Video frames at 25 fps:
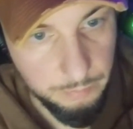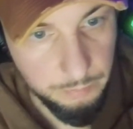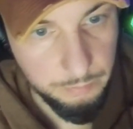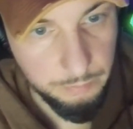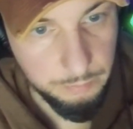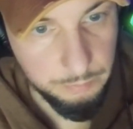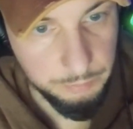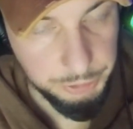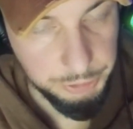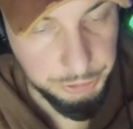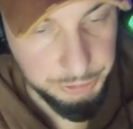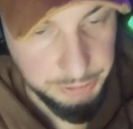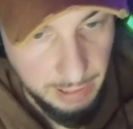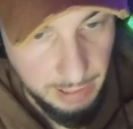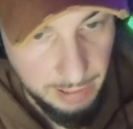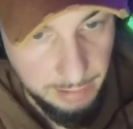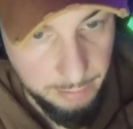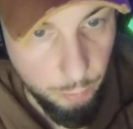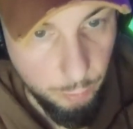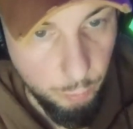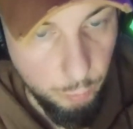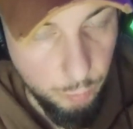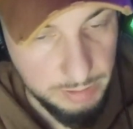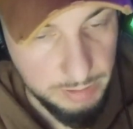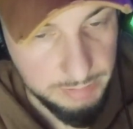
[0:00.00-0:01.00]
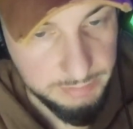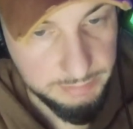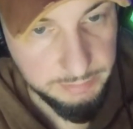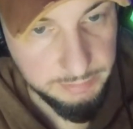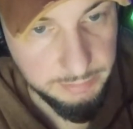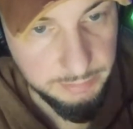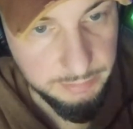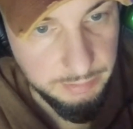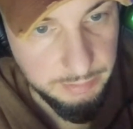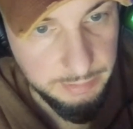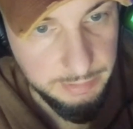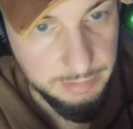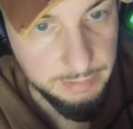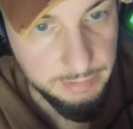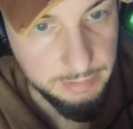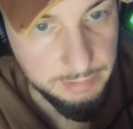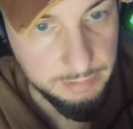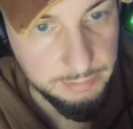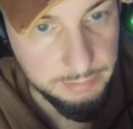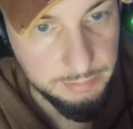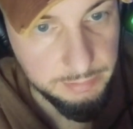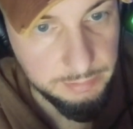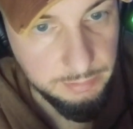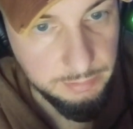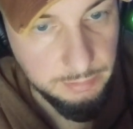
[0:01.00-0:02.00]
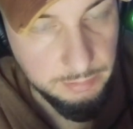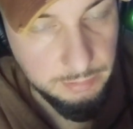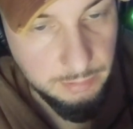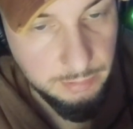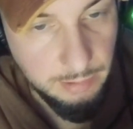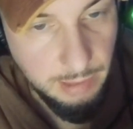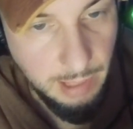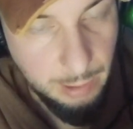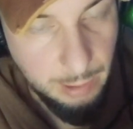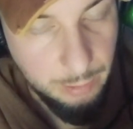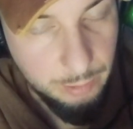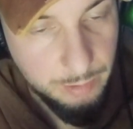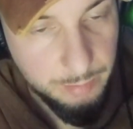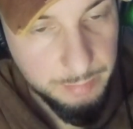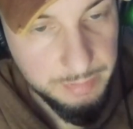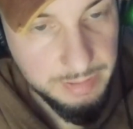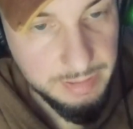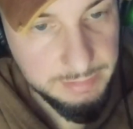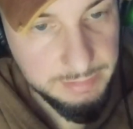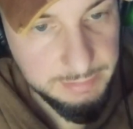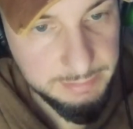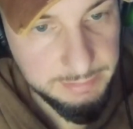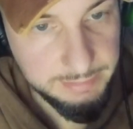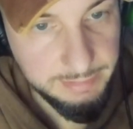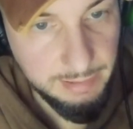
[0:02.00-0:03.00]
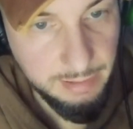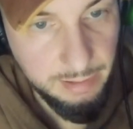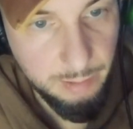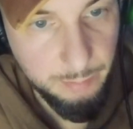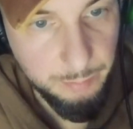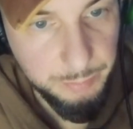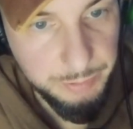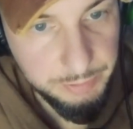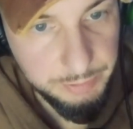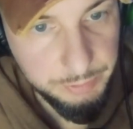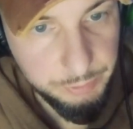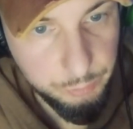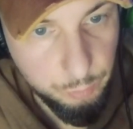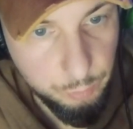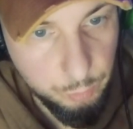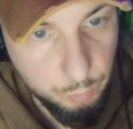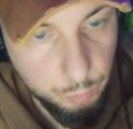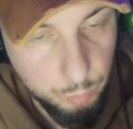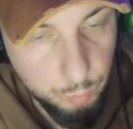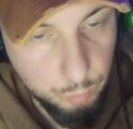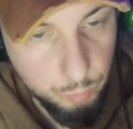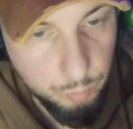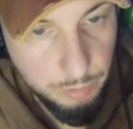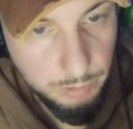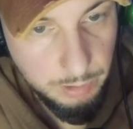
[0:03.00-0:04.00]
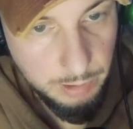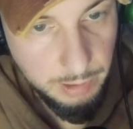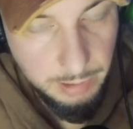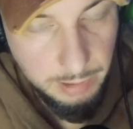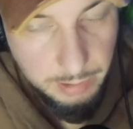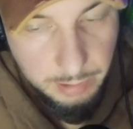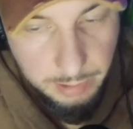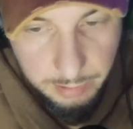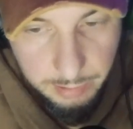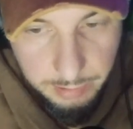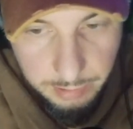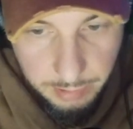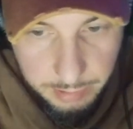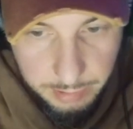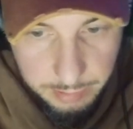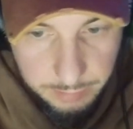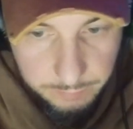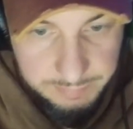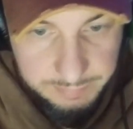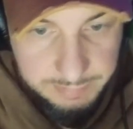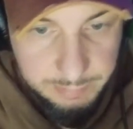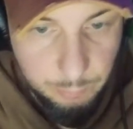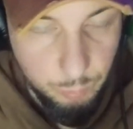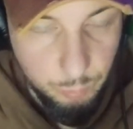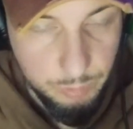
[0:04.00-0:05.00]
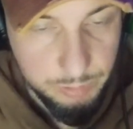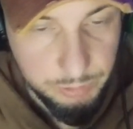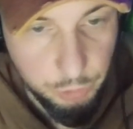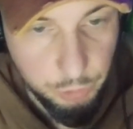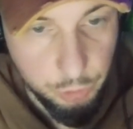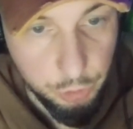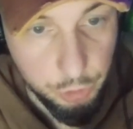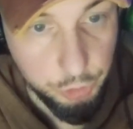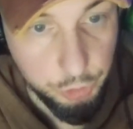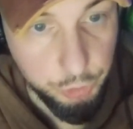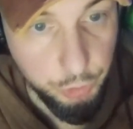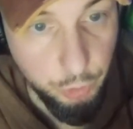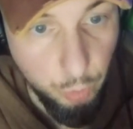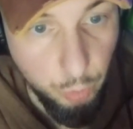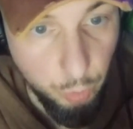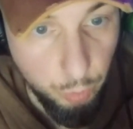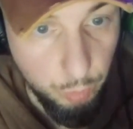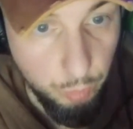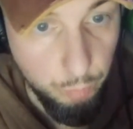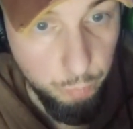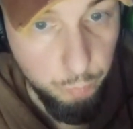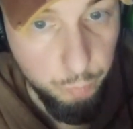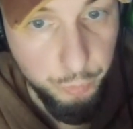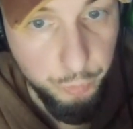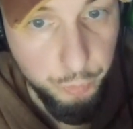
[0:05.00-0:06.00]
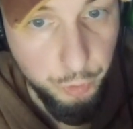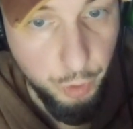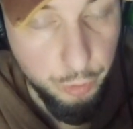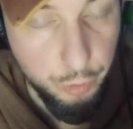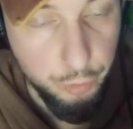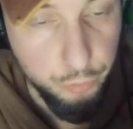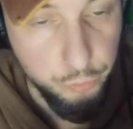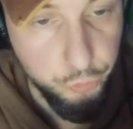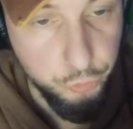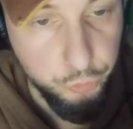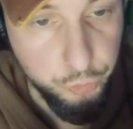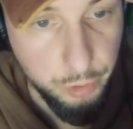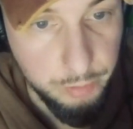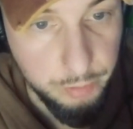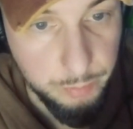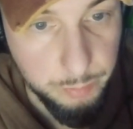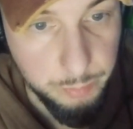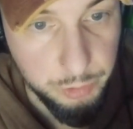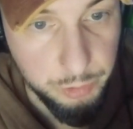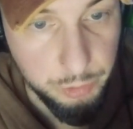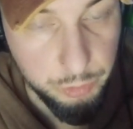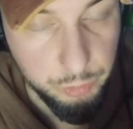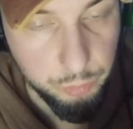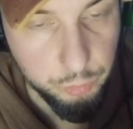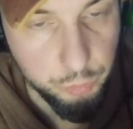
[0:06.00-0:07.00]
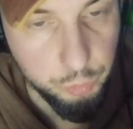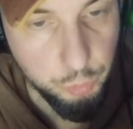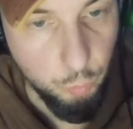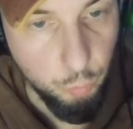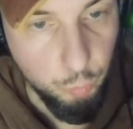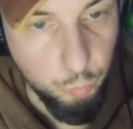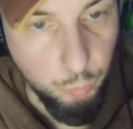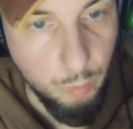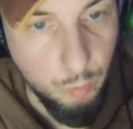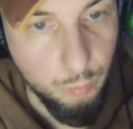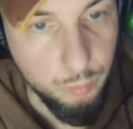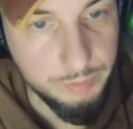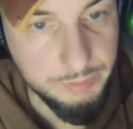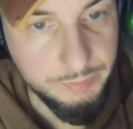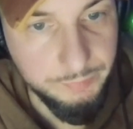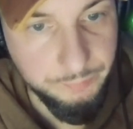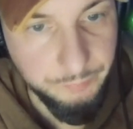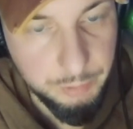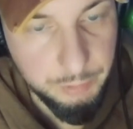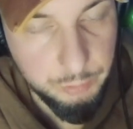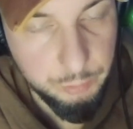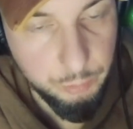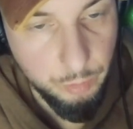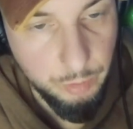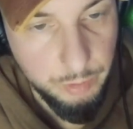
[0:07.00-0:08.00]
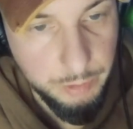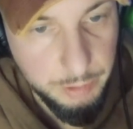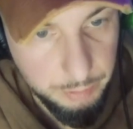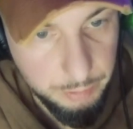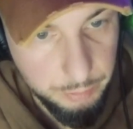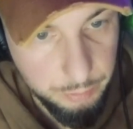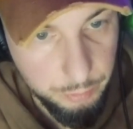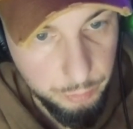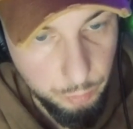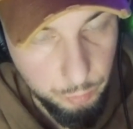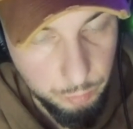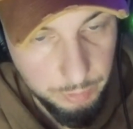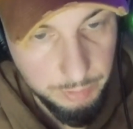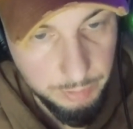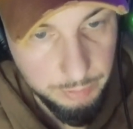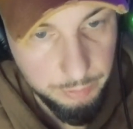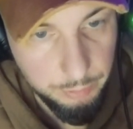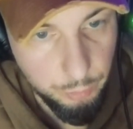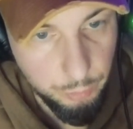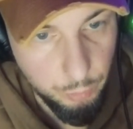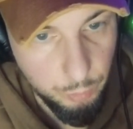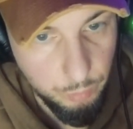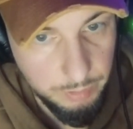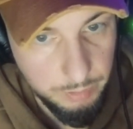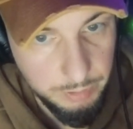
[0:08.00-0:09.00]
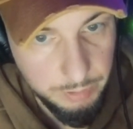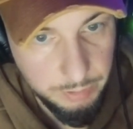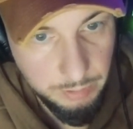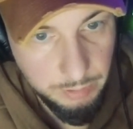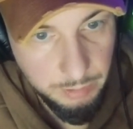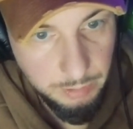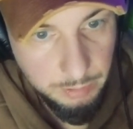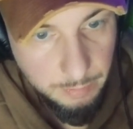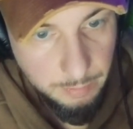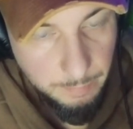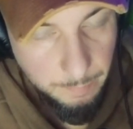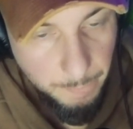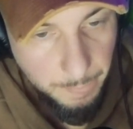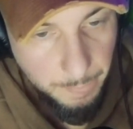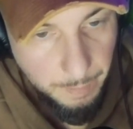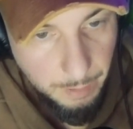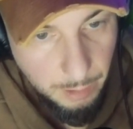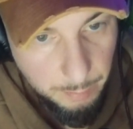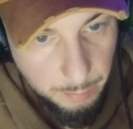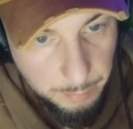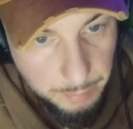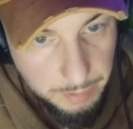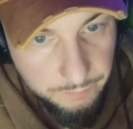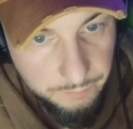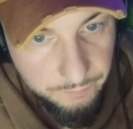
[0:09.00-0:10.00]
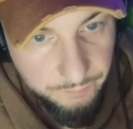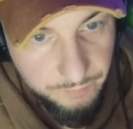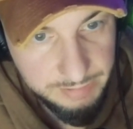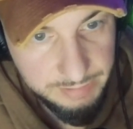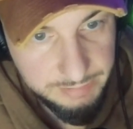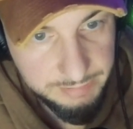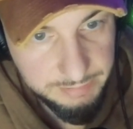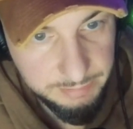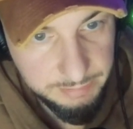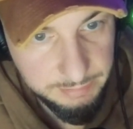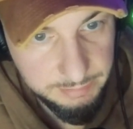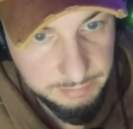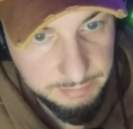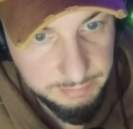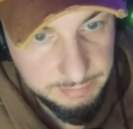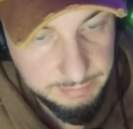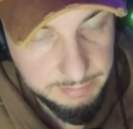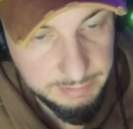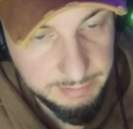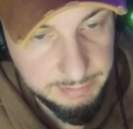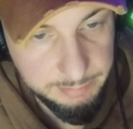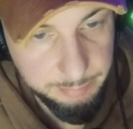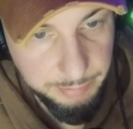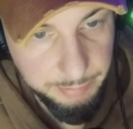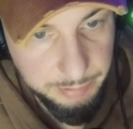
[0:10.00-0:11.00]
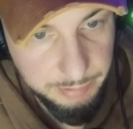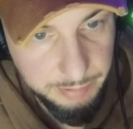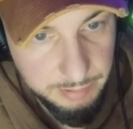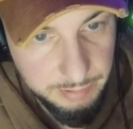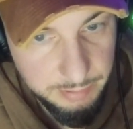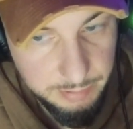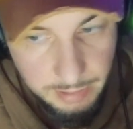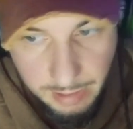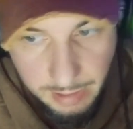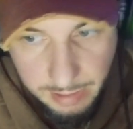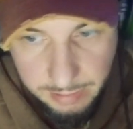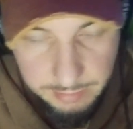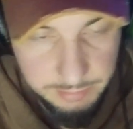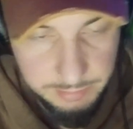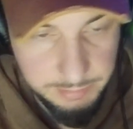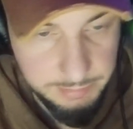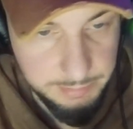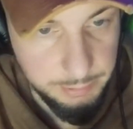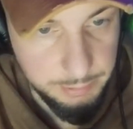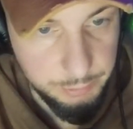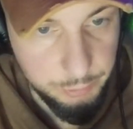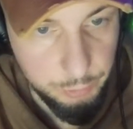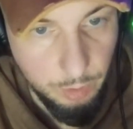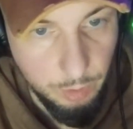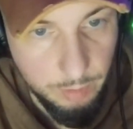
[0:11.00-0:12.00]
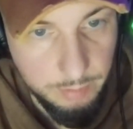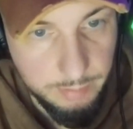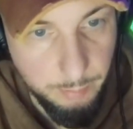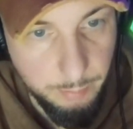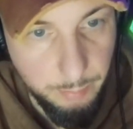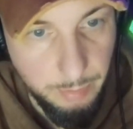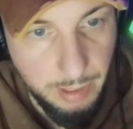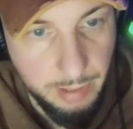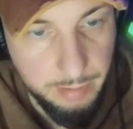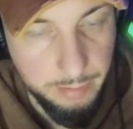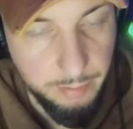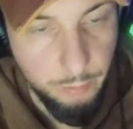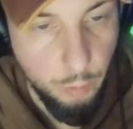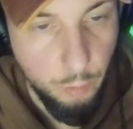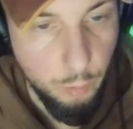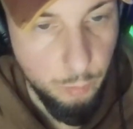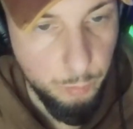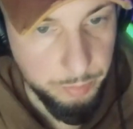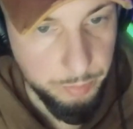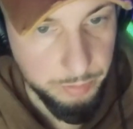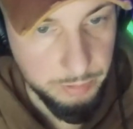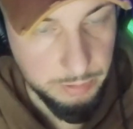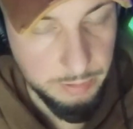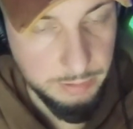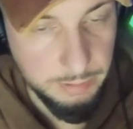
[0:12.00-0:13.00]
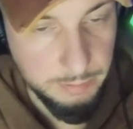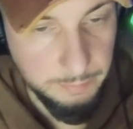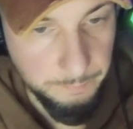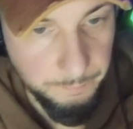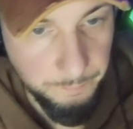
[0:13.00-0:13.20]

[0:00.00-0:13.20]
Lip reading: shadow Western leaders, how come they set up this coup? And if someone's gonna say, oh, they didn't set up this, so what was Victoria Nuland doing, investing $6 billion? They talked about it openly.